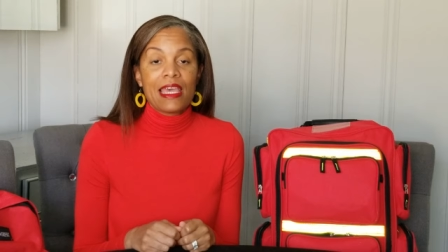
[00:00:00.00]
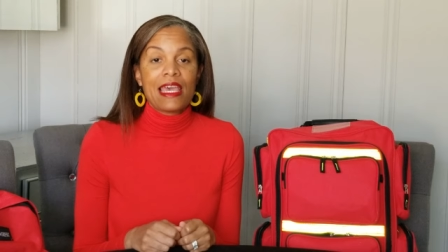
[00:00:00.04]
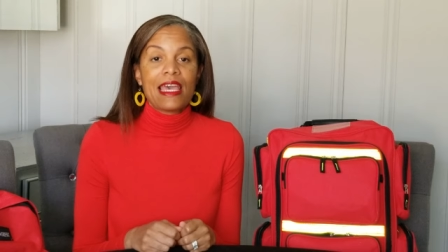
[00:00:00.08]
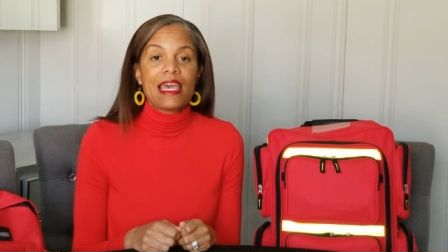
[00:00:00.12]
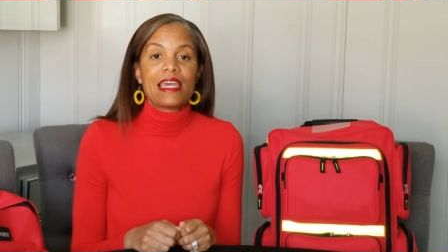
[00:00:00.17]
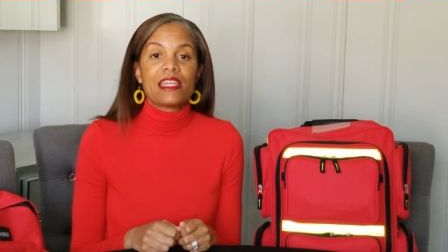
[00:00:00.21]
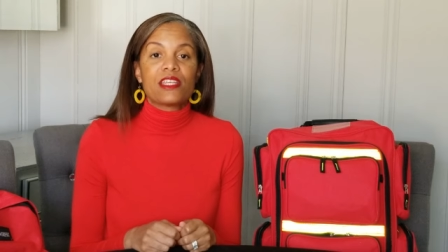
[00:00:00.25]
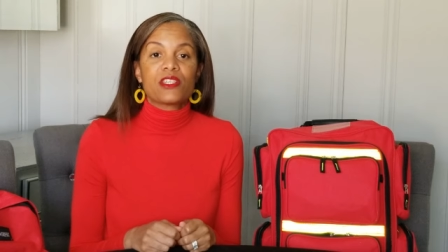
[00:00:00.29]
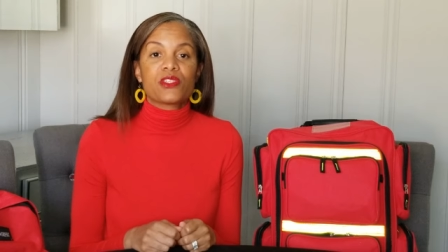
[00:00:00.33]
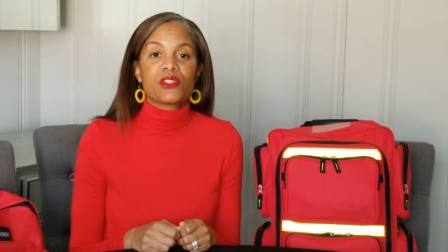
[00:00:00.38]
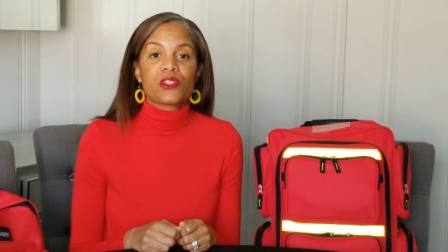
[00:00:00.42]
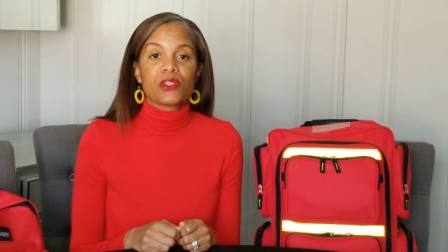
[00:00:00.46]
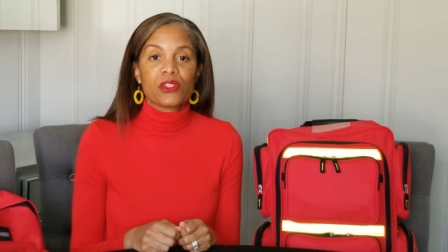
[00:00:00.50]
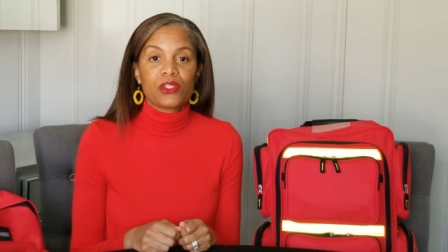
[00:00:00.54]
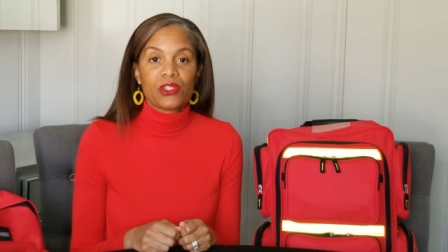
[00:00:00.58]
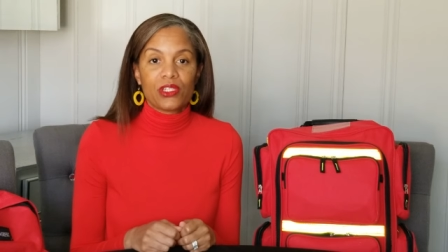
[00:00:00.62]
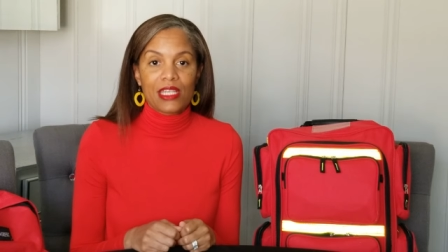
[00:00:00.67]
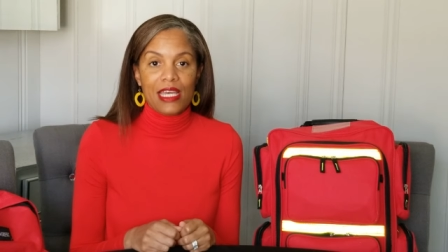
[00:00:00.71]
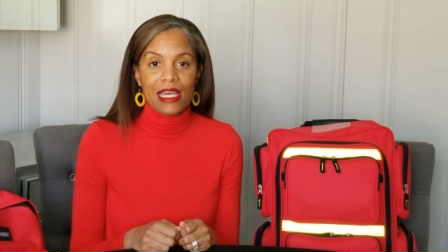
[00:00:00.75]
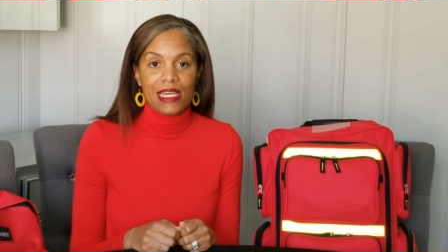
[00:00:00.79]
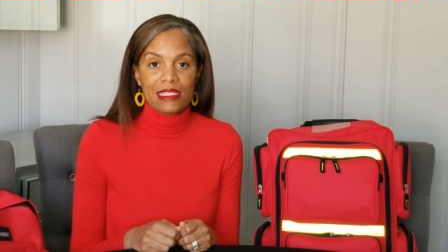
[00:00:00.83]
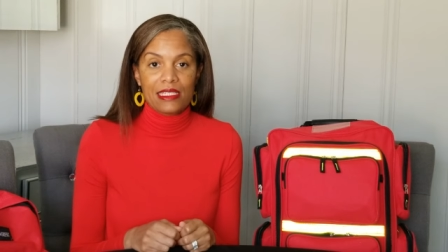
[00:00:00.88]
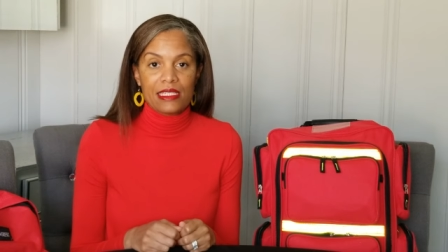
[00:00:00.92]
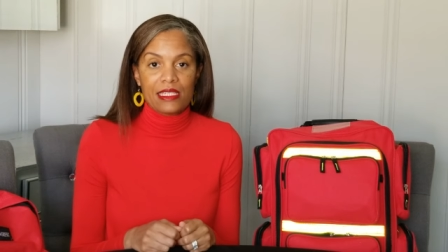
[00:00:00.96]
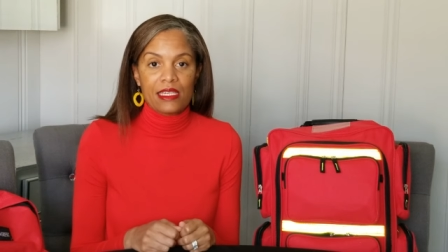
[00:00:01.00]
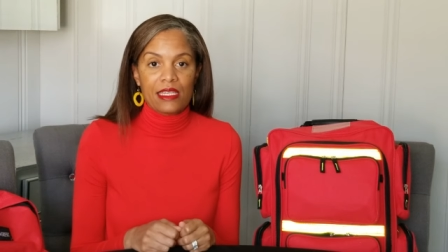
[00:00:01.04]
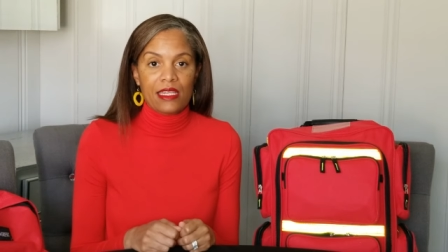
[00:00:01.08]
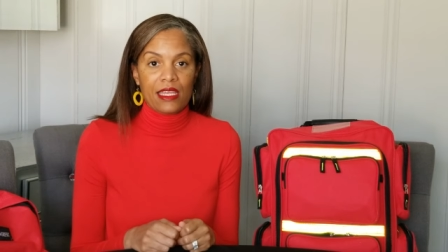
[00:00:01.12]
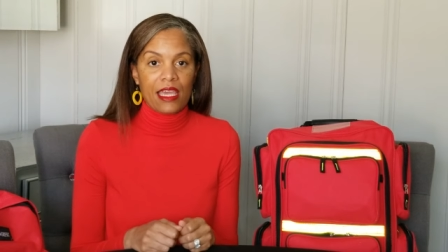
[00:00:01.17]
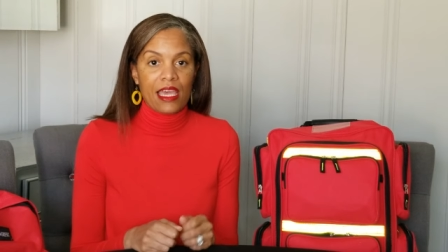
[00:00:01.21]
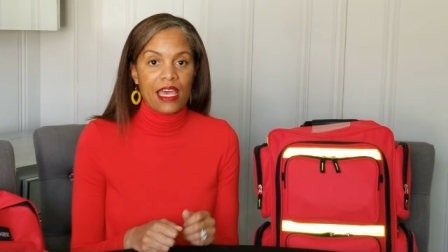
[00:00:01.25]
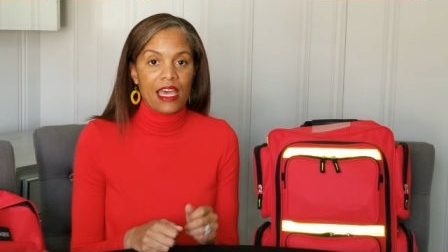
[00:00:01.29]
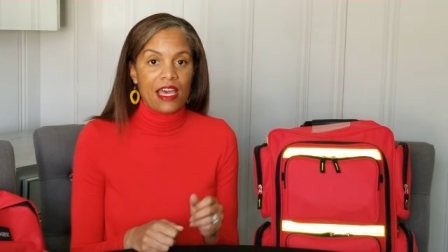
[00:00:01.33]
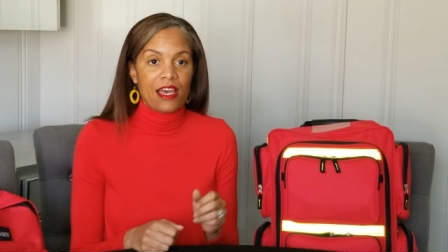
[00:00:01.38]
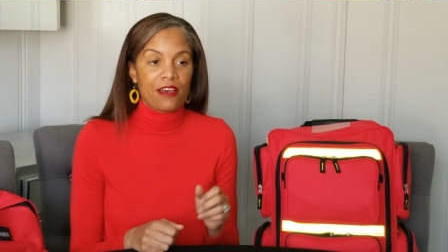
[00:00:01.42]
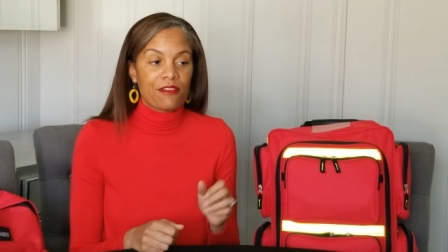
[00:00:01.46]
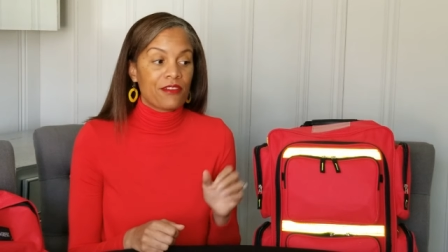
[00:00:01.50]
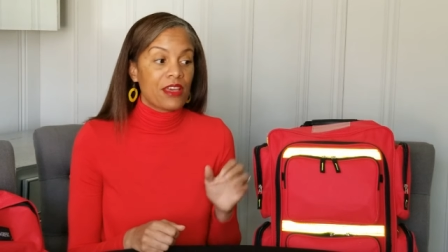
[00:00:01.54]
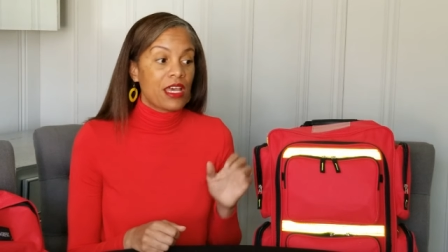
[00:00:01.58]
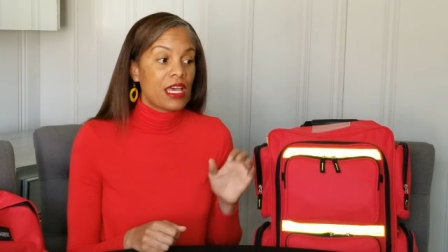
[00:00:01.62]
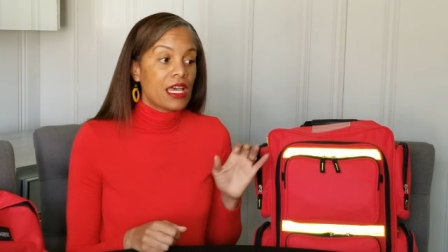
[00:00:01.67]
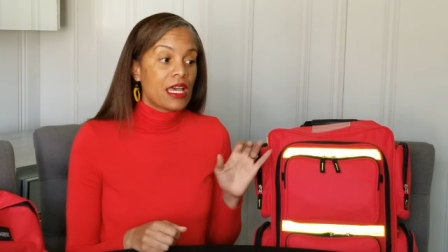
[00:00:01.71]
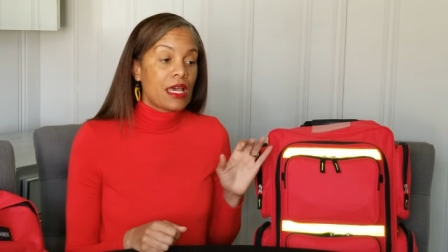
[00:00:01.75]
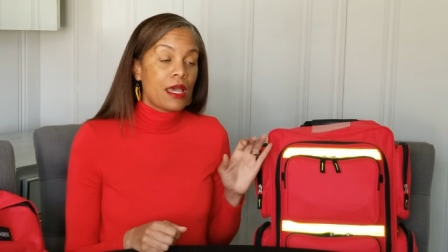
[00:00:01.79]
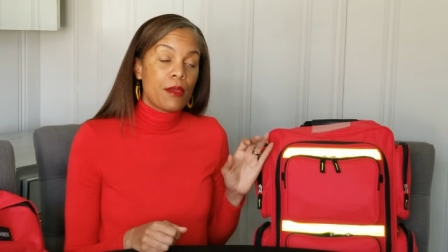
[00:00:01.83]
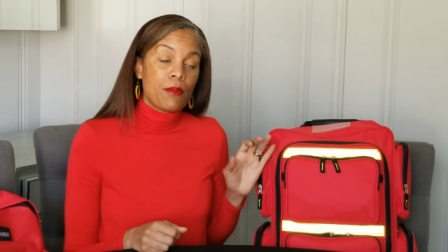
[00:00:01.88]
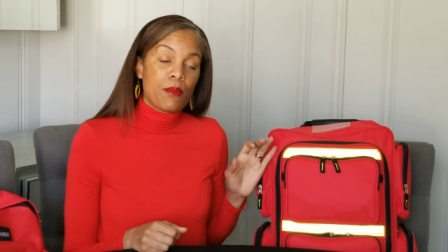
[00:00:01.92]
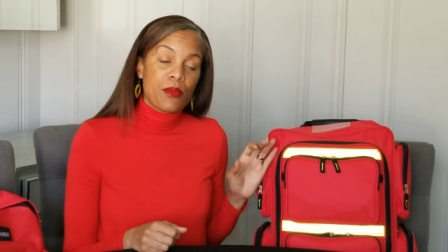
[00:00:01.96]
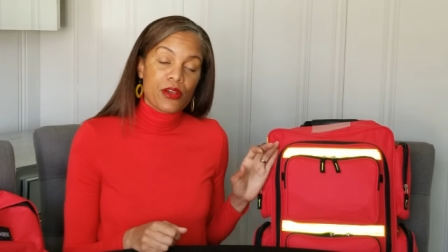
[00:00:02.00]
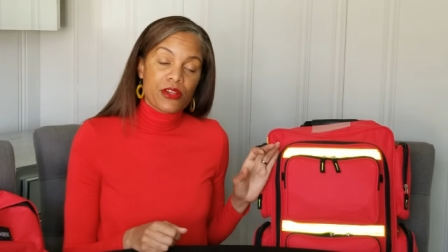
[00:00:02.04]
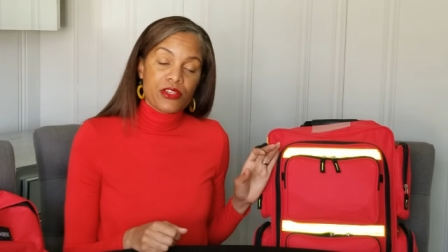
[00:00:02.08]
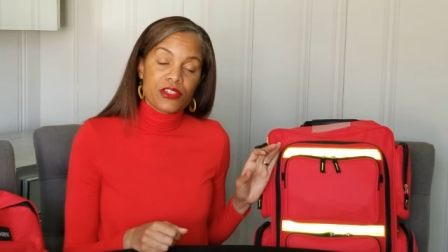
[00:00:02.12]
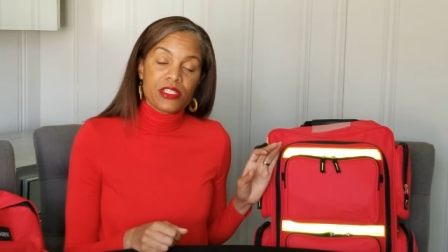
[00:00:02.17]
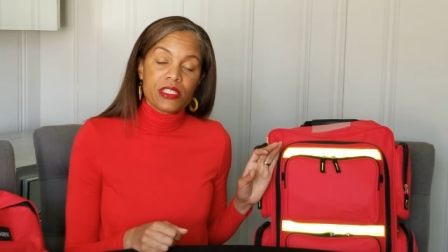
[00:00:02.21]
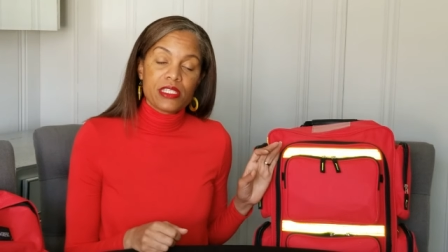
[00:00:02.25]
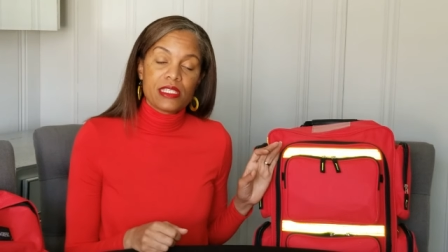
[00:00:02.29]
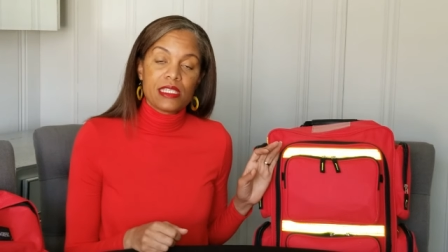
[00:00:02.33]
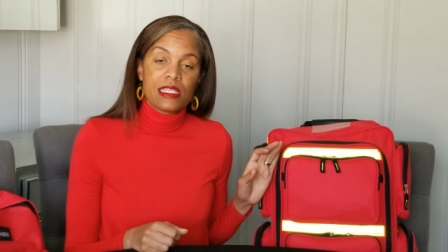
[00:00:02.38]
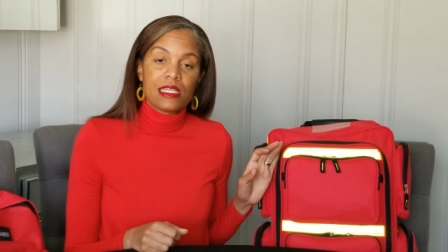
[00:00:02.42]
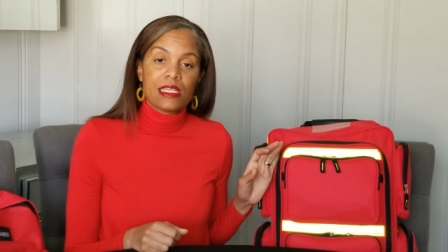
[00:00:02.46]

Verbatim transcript: and it's a good idea to have emergency